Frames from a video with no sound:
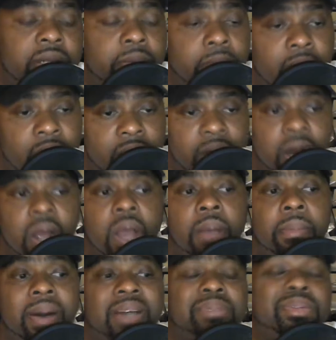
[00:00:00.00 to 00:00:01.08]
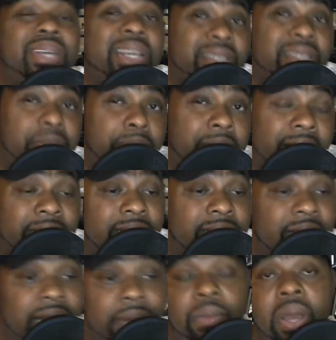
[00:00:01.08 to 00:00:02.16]
Bonner, possibly getting some playing
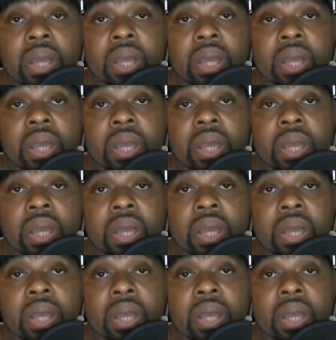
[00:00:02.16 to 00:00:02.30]
time.